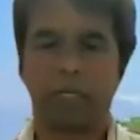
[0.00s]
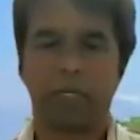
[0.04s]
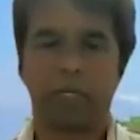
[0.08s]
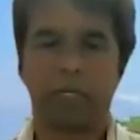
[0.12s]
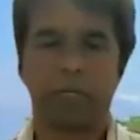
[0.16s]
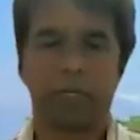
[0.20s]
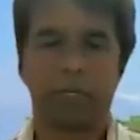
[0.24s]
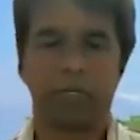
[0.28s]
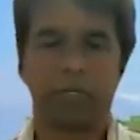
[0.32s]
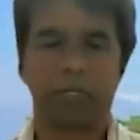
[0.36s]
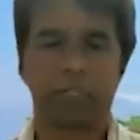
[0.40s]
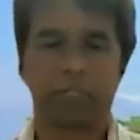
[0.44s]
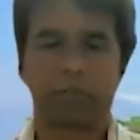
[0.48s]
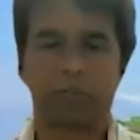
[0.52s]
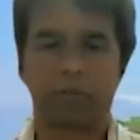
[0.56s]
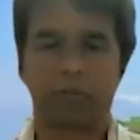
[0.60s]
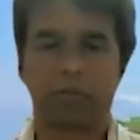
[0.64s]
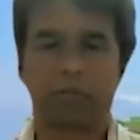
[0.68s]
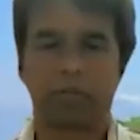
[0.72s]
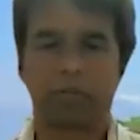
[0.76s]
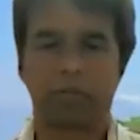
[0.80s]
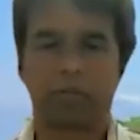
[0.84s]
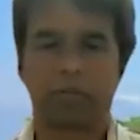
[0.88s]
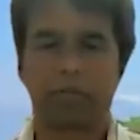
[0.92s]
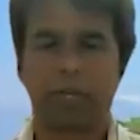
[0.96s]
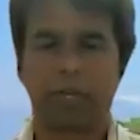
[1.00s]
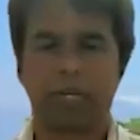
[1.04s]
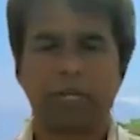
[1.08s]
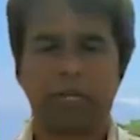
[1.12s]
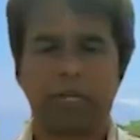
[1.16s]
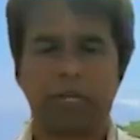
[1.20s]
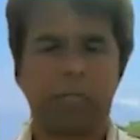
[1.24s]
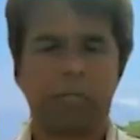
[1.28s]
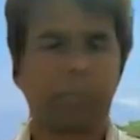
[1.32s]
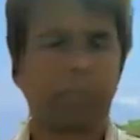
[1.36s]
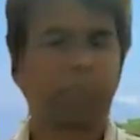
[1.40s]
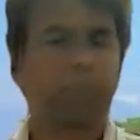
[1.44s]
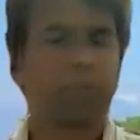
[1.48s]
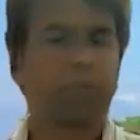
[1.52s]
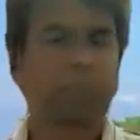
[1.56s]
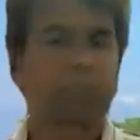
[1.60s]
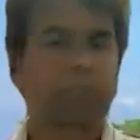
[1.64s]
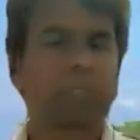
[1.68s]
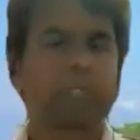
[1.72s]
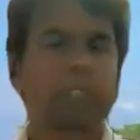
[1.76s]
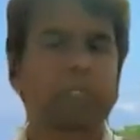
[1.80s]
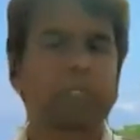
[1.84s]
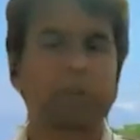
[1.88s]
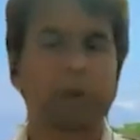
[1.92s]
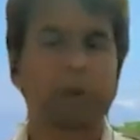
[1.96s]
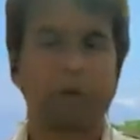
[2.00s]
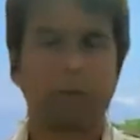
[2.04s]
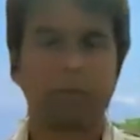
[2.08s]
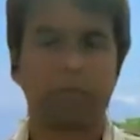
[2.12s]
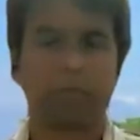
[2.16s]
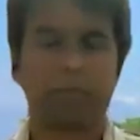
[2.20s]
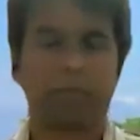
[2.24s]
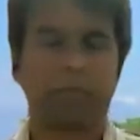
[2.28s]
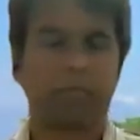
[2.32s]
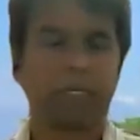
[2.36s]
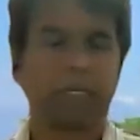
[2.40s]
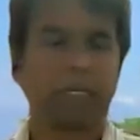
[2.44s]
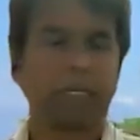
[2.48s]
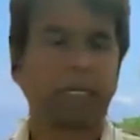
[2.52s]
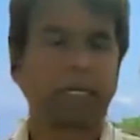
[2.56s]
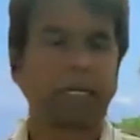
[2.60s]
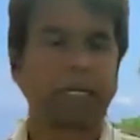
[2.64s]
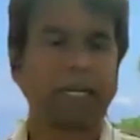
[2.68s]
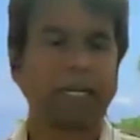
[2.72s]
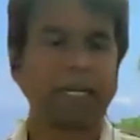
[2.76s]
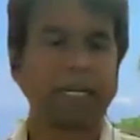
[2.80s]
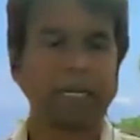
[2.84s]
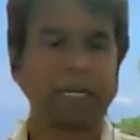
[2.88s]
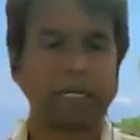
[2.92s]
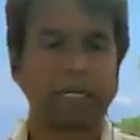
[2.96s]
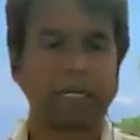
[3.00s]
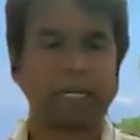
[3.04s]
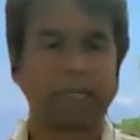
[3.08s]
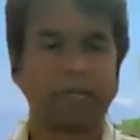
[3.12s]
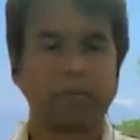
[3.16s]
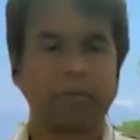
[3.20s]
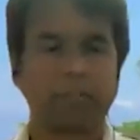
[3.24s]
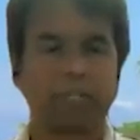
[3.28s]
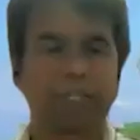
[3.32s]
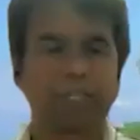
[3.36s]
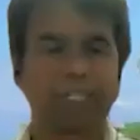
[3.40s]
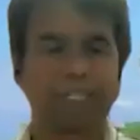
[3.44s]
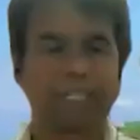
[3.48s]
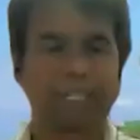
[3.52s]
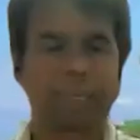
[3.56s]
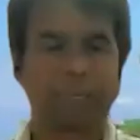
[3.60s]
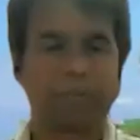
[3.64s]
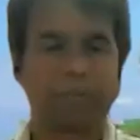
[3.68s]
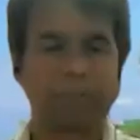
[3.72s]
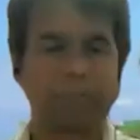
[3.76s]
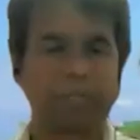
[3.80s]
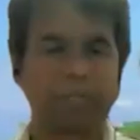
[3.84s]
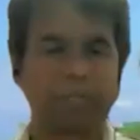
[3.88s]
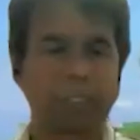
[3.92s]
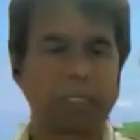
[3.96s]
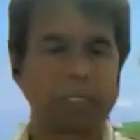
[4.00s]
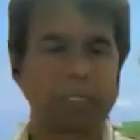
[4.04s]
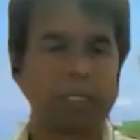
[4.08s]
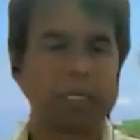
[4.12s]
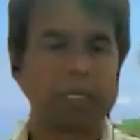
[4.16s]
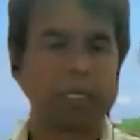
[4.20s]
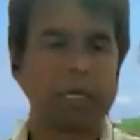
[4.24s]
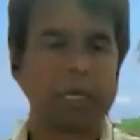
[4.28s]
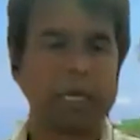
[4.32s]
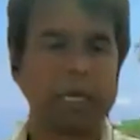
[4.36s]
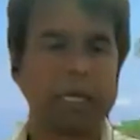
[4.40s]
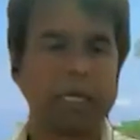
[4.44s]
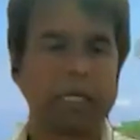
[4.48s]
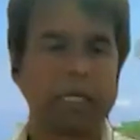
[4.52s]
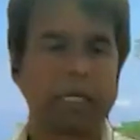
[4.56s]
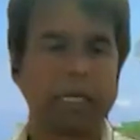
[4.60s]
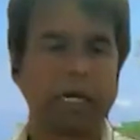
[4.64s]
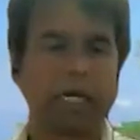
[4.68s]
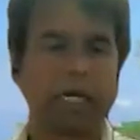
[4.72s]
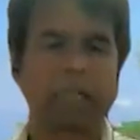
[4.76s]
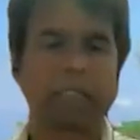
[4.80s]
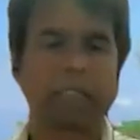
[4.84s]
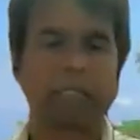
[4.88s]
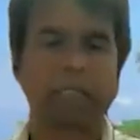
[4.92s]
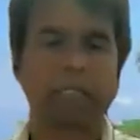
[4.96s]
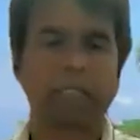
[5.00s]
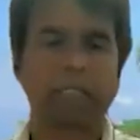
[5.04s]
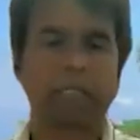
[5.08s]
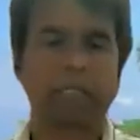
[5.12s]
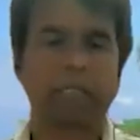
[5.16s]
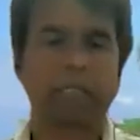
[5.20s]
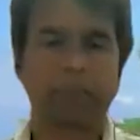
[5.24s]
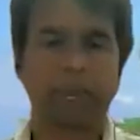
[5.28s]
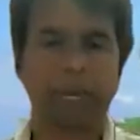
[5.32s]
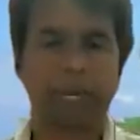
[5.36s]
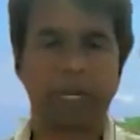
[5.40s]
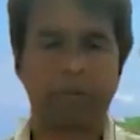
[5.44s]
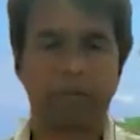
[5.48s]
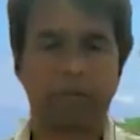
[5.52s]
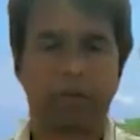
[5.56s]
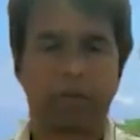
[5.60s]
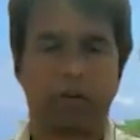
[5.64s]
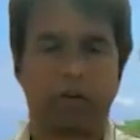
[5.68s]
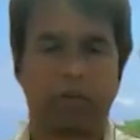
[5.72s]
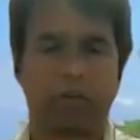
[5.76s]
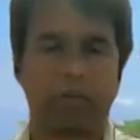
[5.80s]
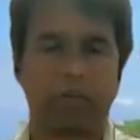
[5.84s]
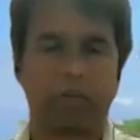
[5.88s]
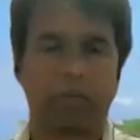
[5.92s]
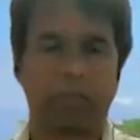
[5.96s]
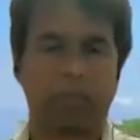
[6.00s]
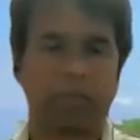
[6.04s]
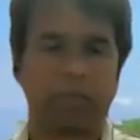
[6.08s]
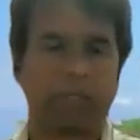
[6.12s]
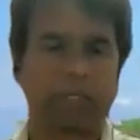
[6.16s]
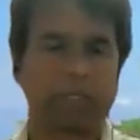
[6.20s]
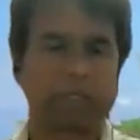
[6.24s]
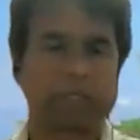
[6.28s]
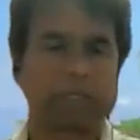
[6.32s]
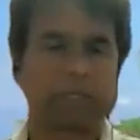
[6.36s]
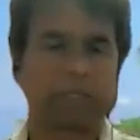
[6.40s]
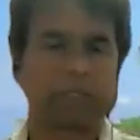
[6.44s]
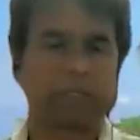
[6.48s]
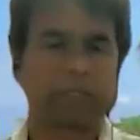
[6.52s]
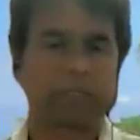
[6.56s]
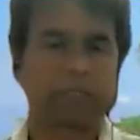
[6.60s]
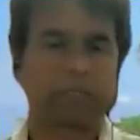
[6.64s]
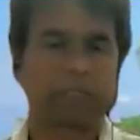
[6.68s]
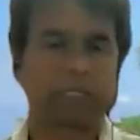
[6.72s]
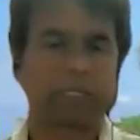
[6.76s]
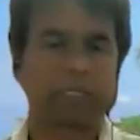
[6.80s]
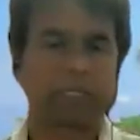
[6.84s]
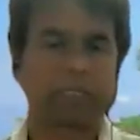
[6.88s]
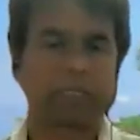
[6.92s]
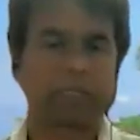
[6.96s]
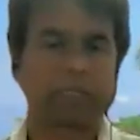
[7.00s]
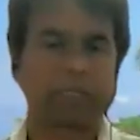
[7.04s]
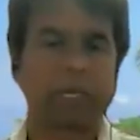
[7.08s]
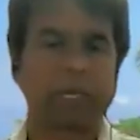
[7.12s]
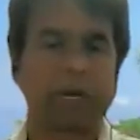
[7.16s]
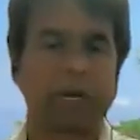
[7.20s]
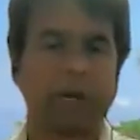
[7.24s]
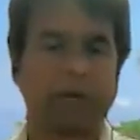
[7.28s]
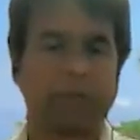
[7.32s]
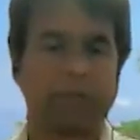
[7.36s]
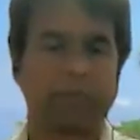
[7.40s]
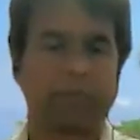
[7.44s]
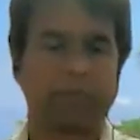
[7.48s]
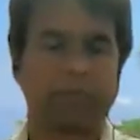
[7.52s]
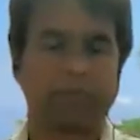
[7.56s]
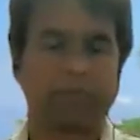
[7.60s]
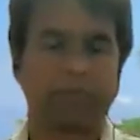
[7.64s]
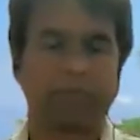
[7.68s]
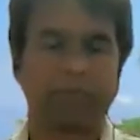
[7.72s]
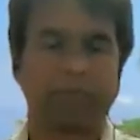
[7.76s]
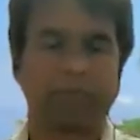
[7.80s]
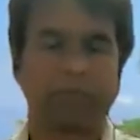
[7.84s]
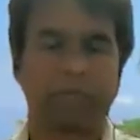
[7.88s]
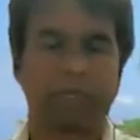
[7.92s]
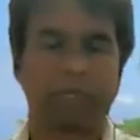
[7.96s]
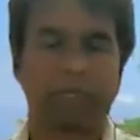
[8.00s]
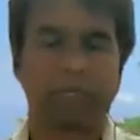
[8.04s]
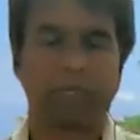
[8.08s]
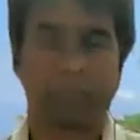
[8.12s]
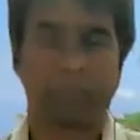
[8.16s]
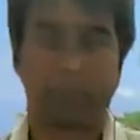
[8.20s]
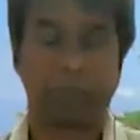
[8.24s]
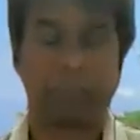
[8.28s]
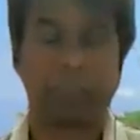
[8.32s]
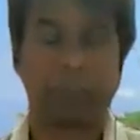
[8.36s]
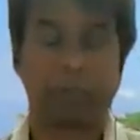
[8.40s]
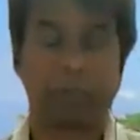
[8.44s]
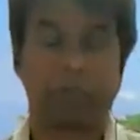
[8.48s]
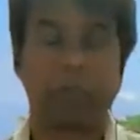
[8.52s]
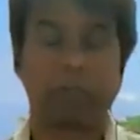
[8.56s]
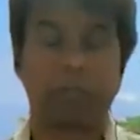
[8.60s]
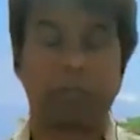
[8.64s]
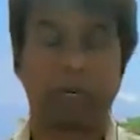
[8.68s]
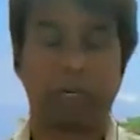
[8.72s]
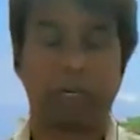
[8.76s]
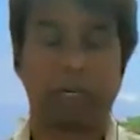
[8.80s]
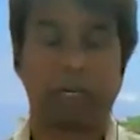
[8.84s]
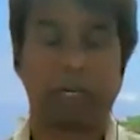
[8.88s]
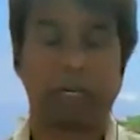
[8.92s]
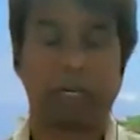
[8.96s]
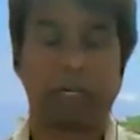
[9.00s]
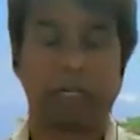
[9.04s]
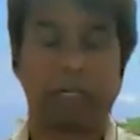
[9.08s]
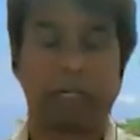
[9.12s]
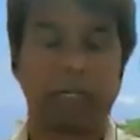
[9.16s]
restore 20% of degraded ecosystems, and cut the spread of invasive species by half. It's a very tall target.